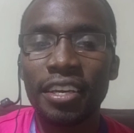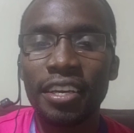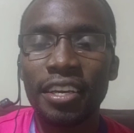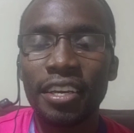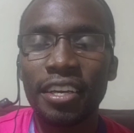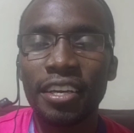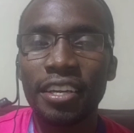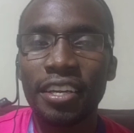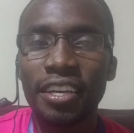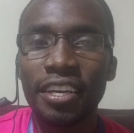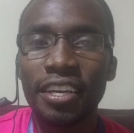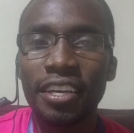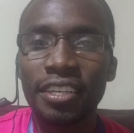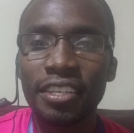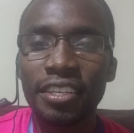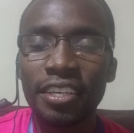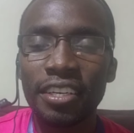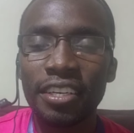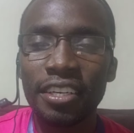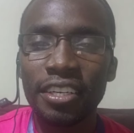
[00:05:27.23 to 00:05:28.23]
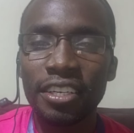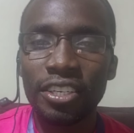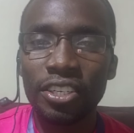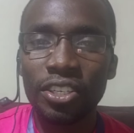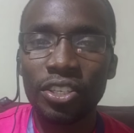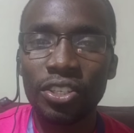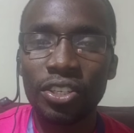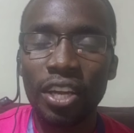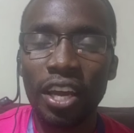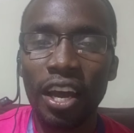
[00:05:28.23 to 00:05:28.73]
in getting
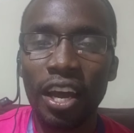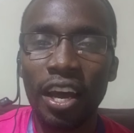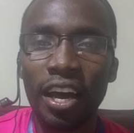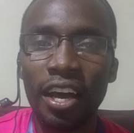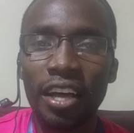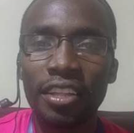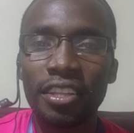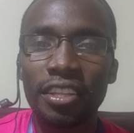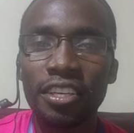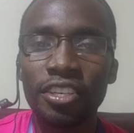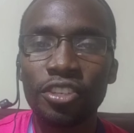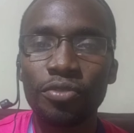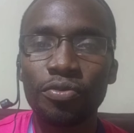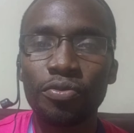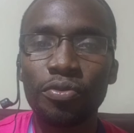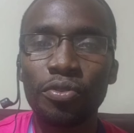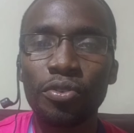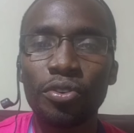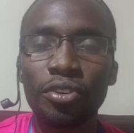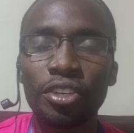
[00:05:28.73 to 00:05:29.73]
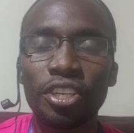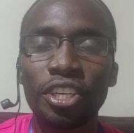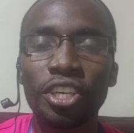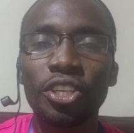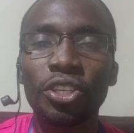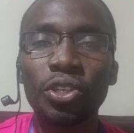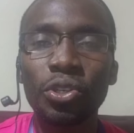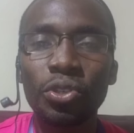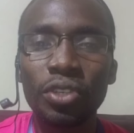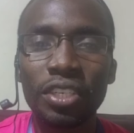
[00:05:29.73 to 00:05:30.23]
uh, this food
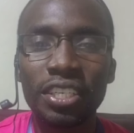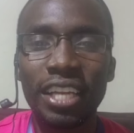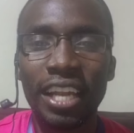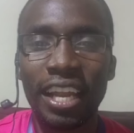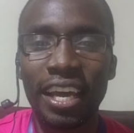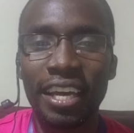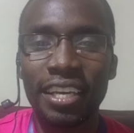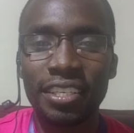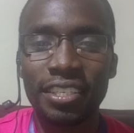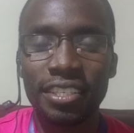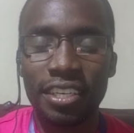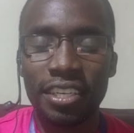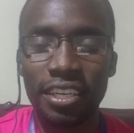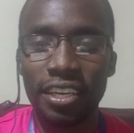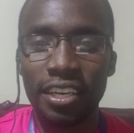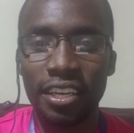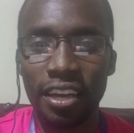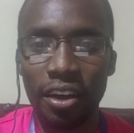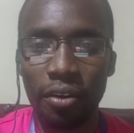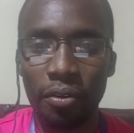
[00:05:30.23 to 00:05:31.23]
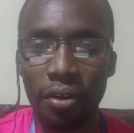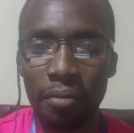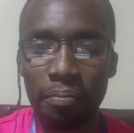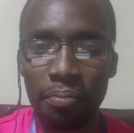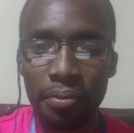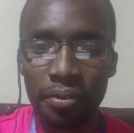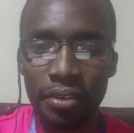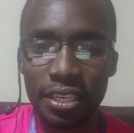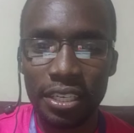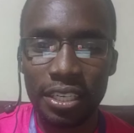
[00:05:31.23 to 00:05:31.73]
utilized in our
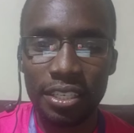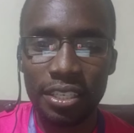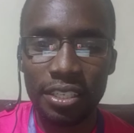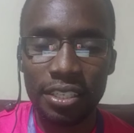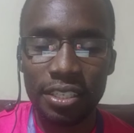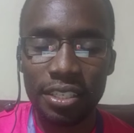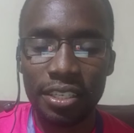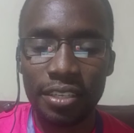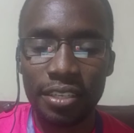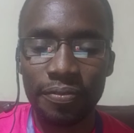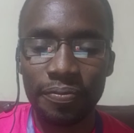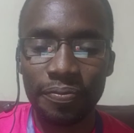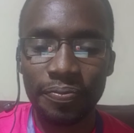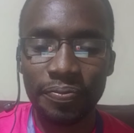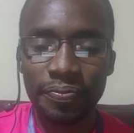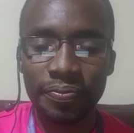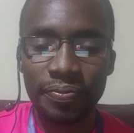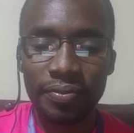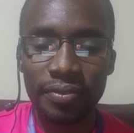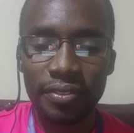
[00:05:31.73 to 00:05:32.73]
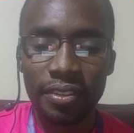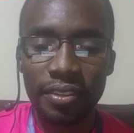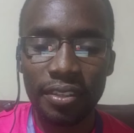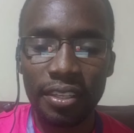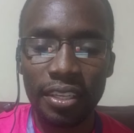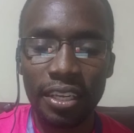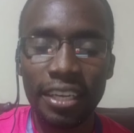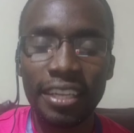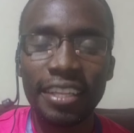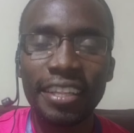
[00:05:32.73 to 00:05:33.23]
bodies,
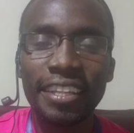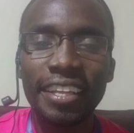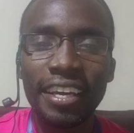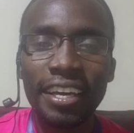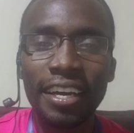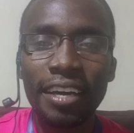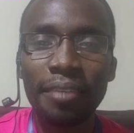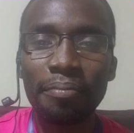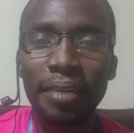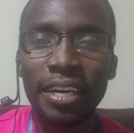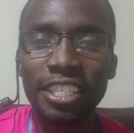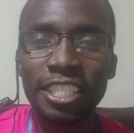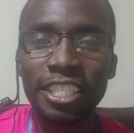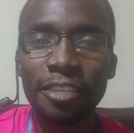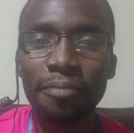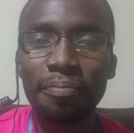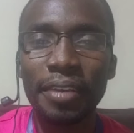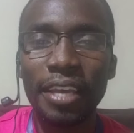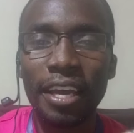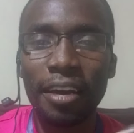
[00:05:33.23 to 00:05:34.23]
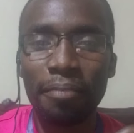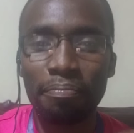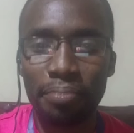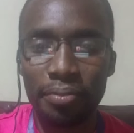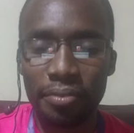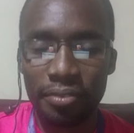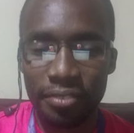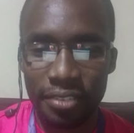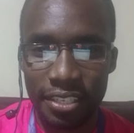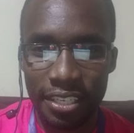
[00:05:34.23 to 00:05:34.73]
there must be a
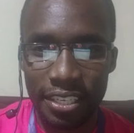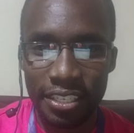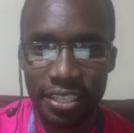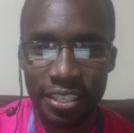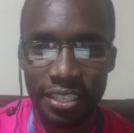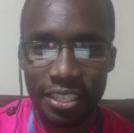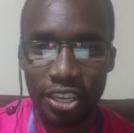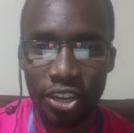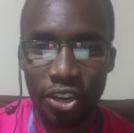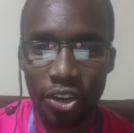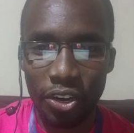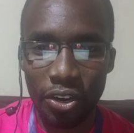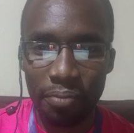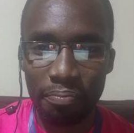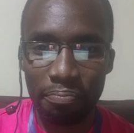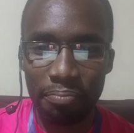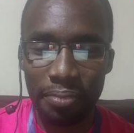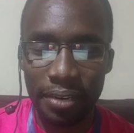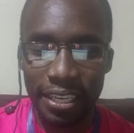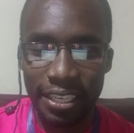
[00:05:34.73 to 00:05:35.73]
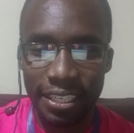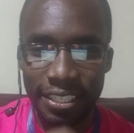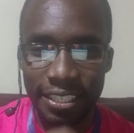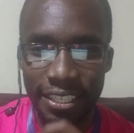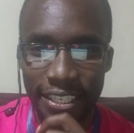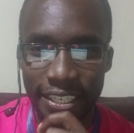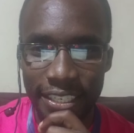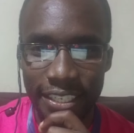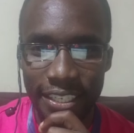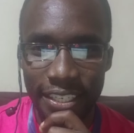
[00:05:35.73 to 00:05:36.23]
process
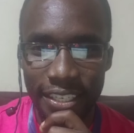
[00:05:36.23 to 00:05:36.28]
completed.